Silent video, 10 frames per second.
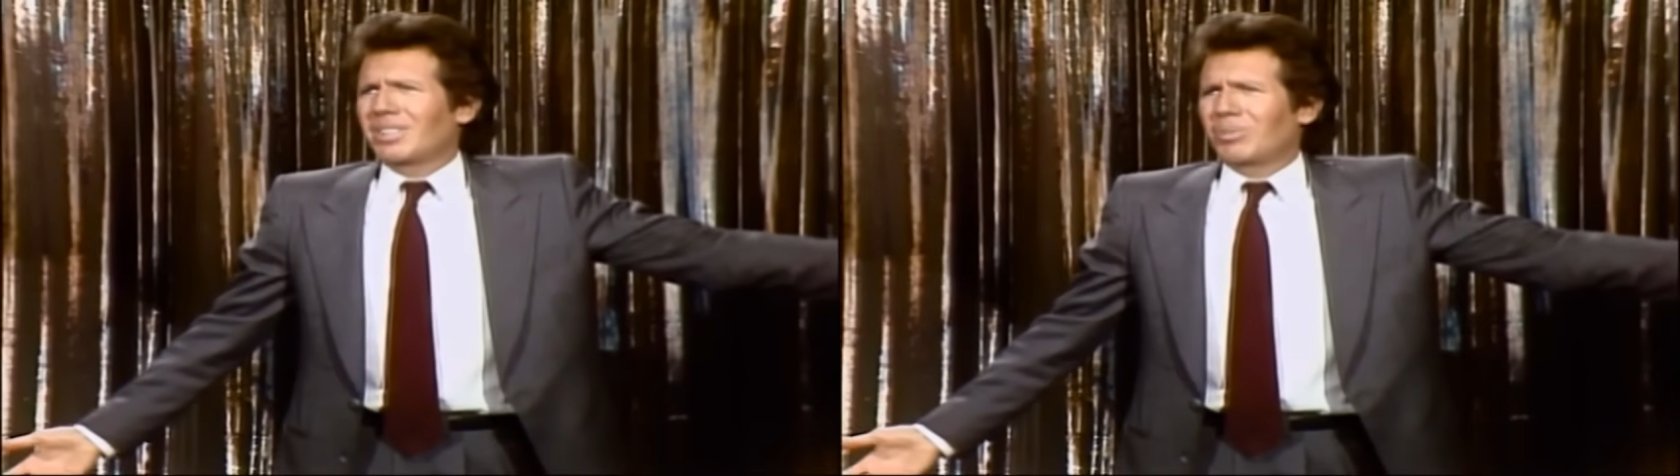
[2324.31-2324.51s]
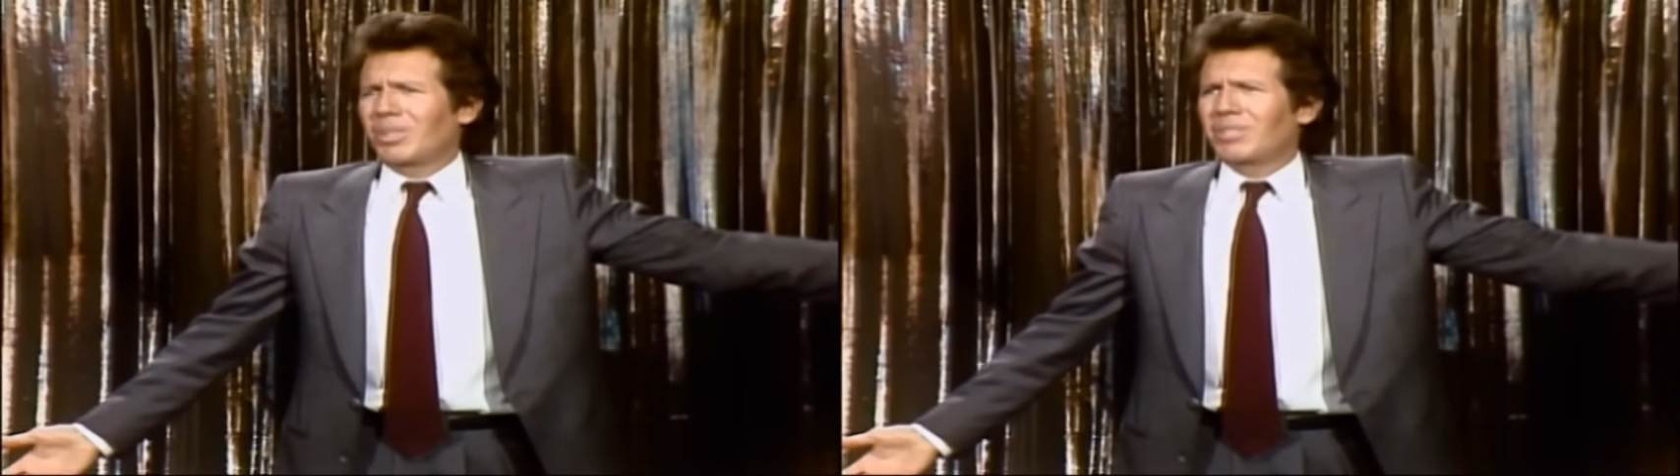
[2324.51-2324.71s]

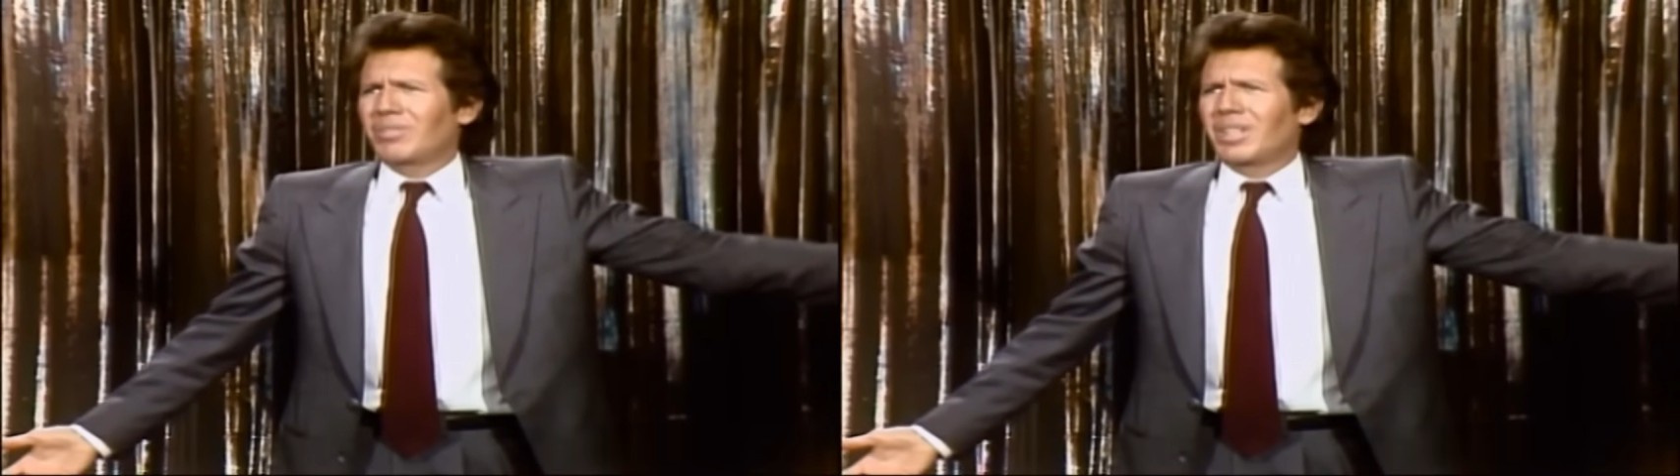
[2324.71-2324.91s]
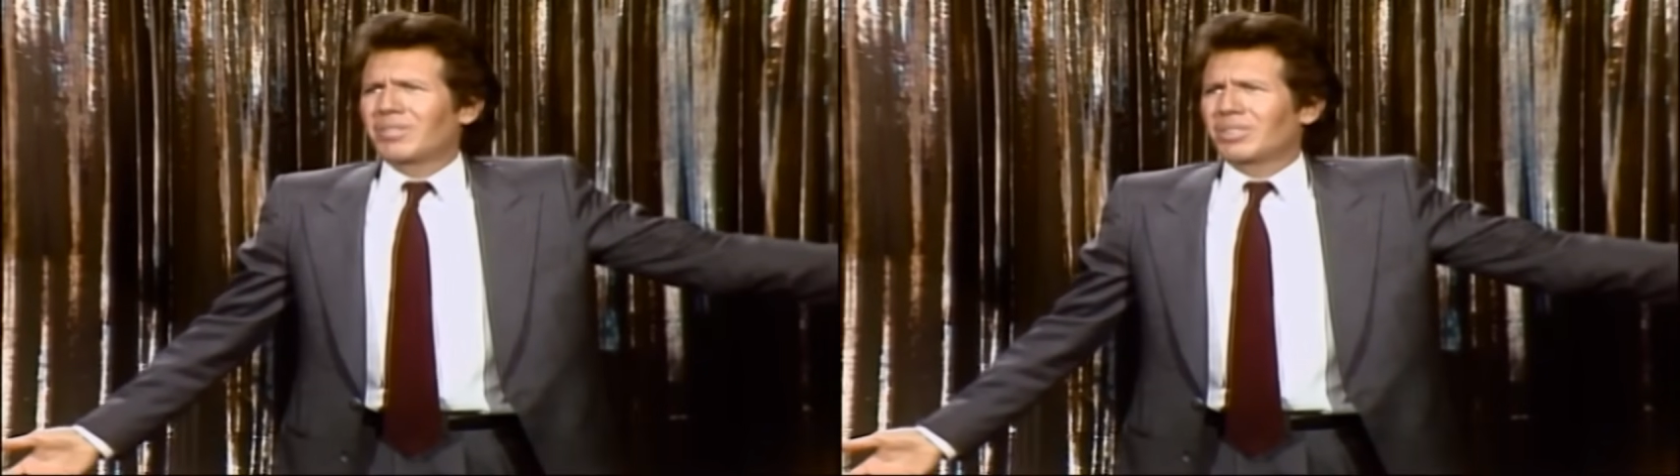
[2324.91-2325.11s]

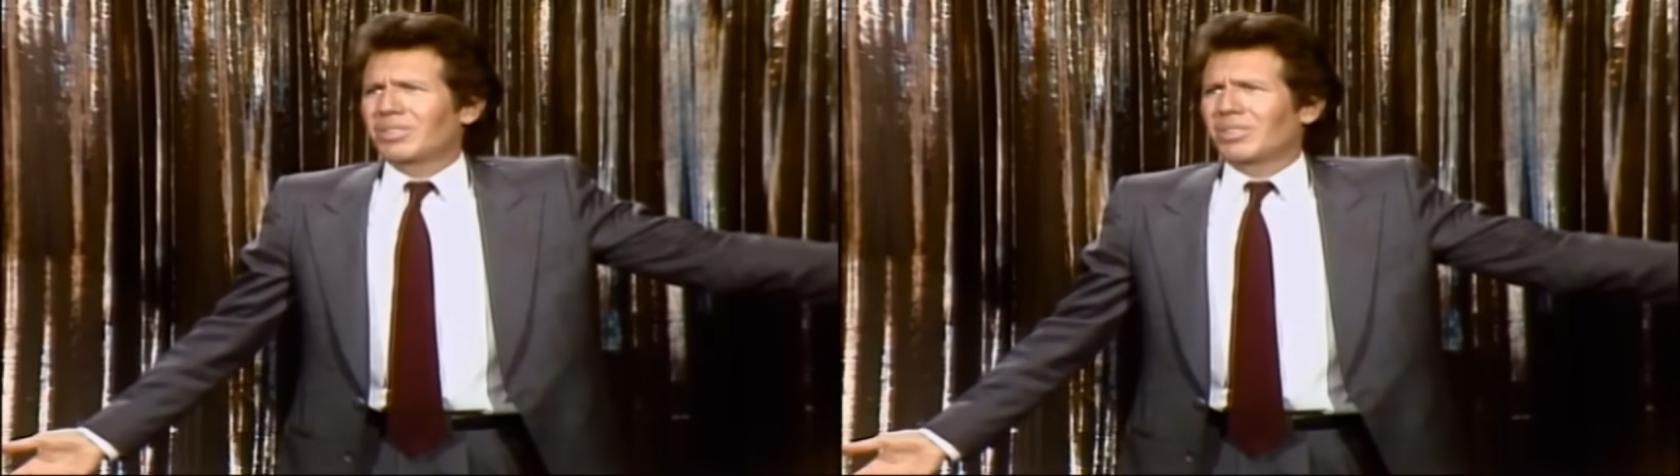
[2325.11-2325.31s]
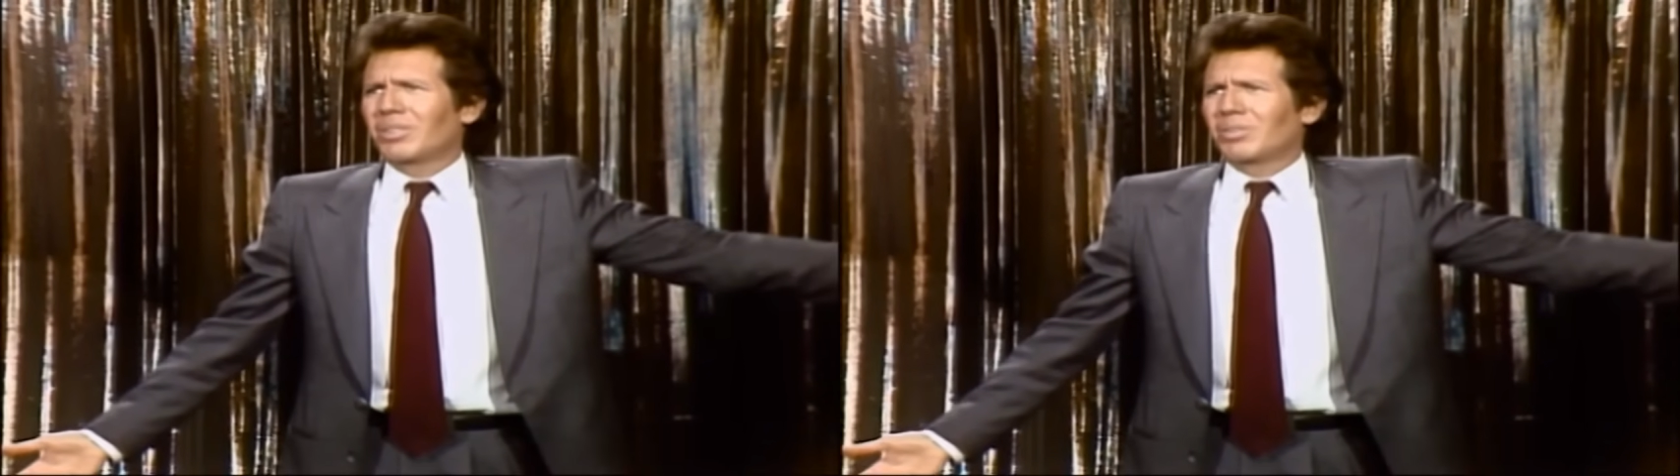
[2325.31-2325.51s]
25 years
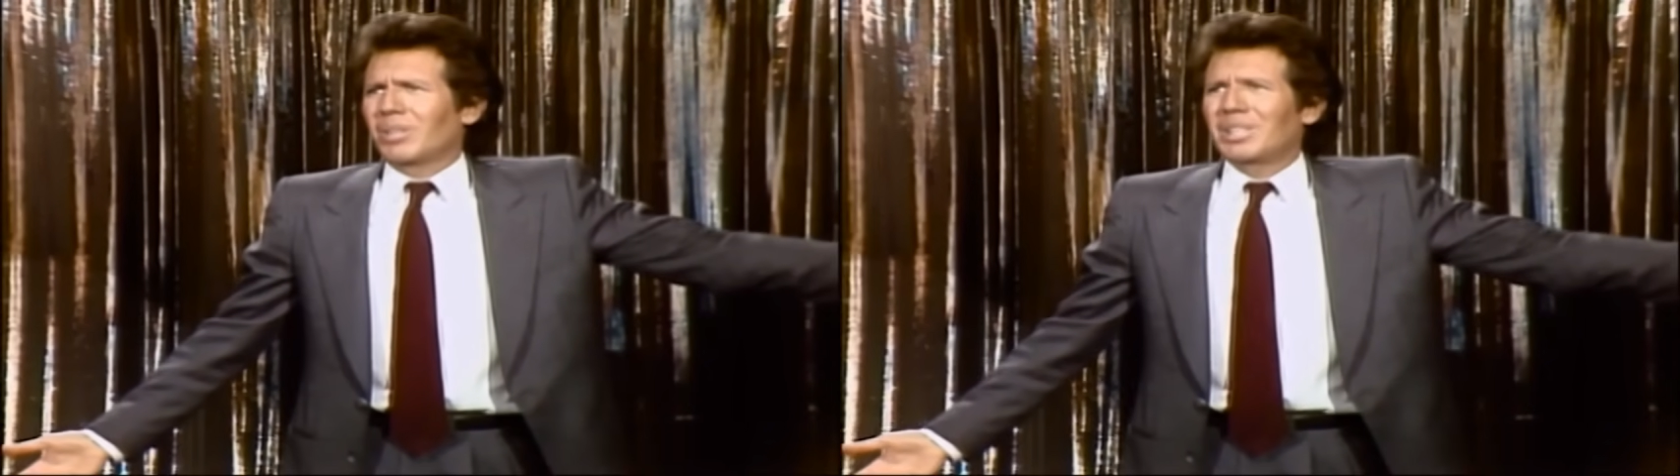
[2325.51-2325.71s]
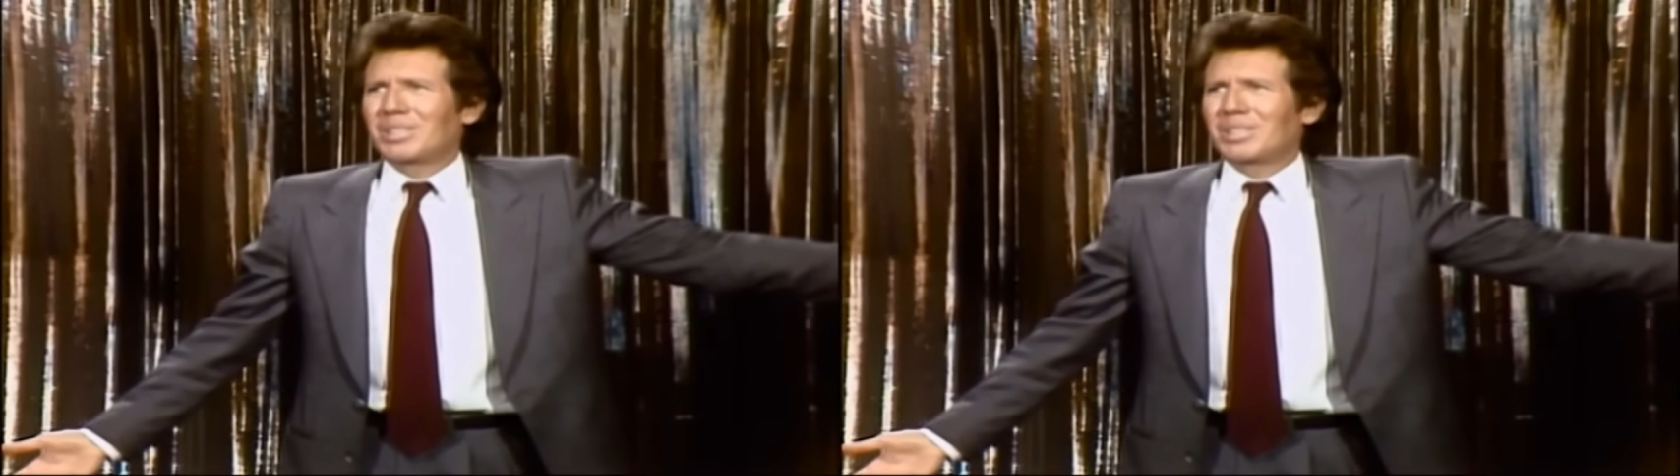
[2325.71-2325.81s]
old, right?